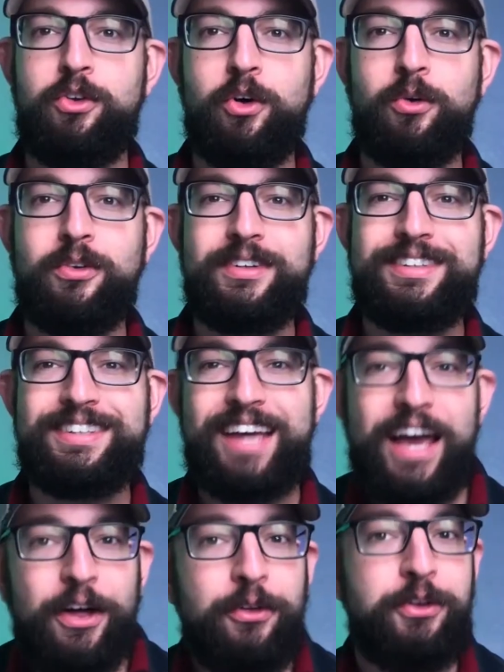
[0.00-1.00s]
Don't
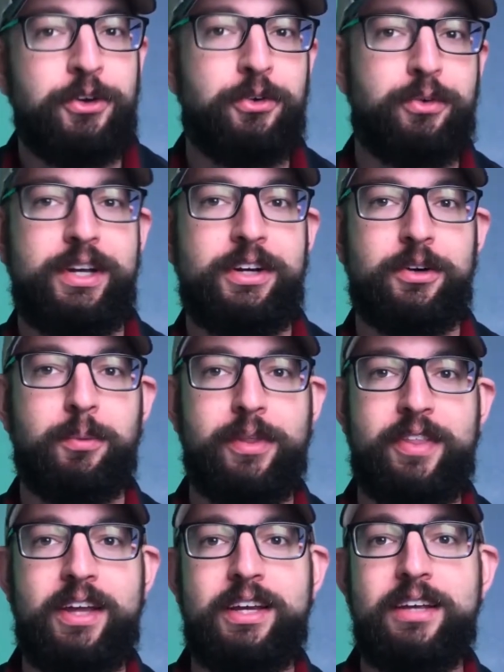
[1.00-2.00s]
tell your reader
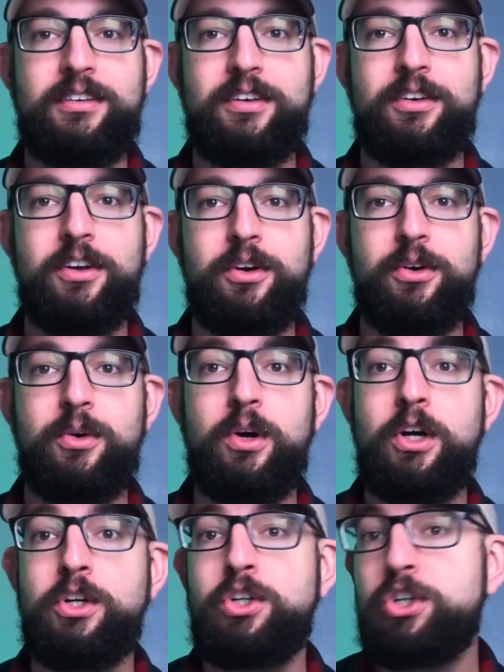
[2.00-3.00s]
what they need to know,
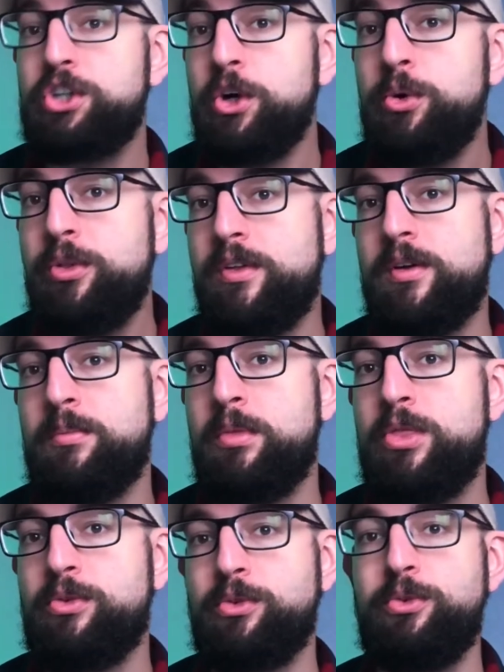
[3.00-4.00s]
show them
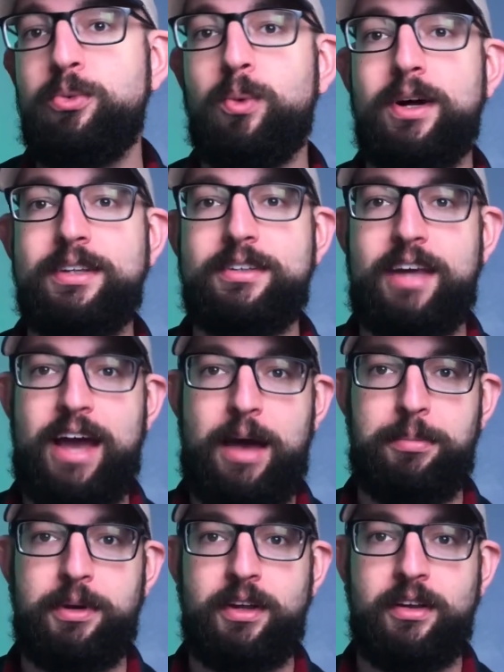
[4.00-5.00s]
through what's
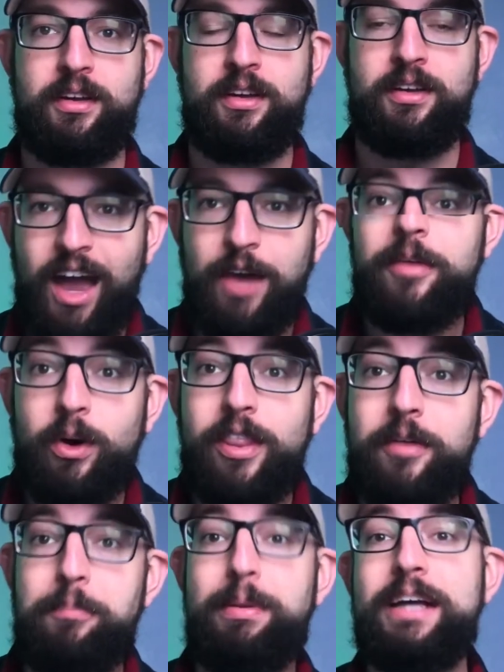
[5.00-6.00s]
happening. And one
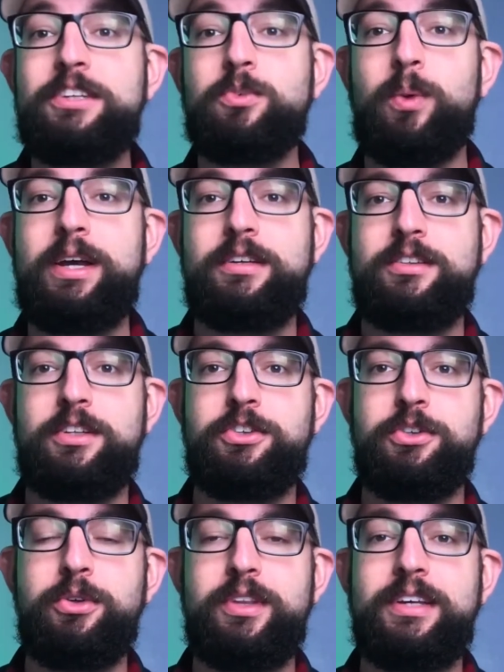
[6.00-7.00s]
of the best ways to
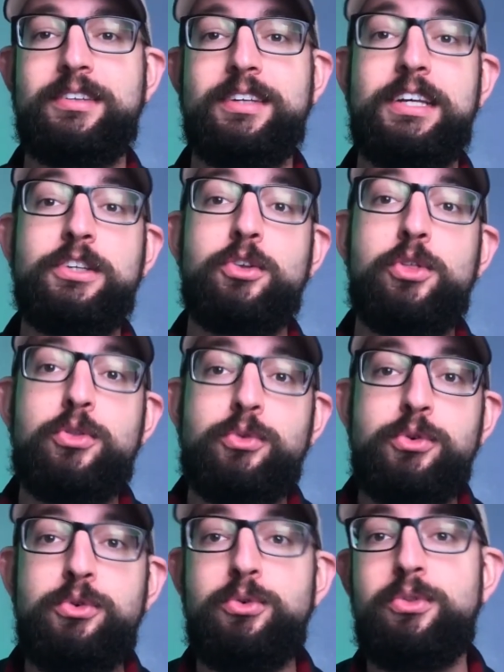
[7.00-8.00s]
do this is
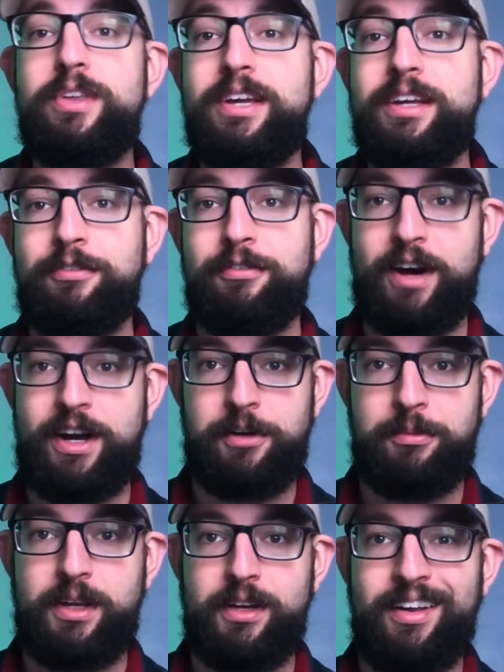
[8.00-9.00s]
through the
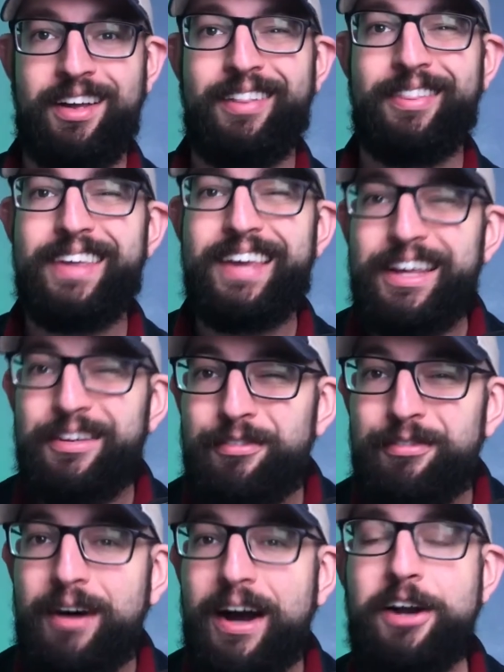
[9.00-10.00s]
environment. The
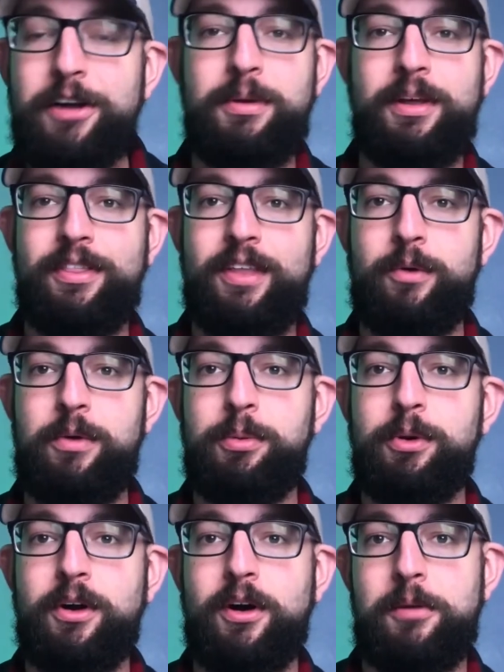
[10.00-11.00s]
environment that we
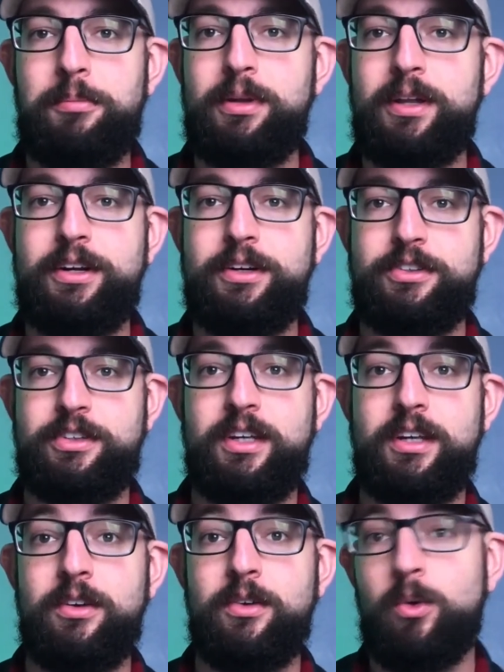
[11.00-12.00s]
put our players
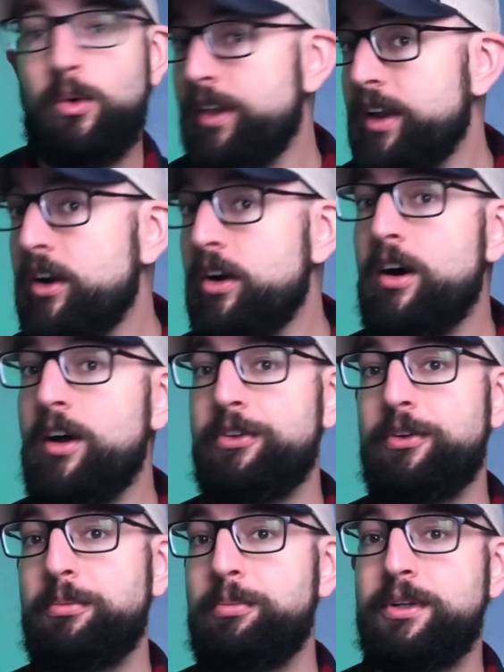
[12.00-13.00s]
in, or that an
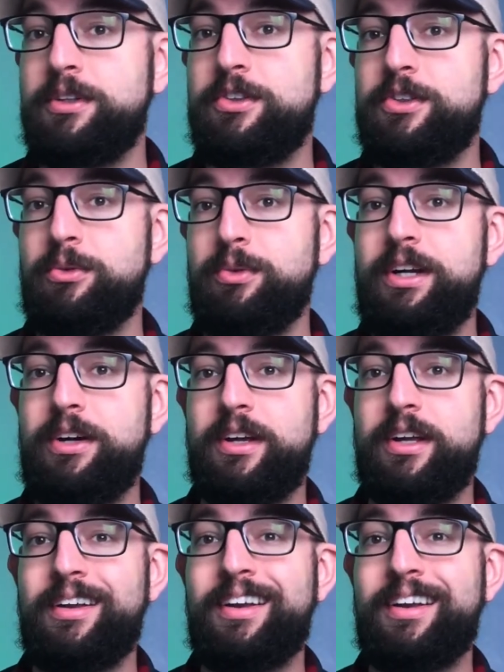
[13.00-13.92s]
author puts the reader in,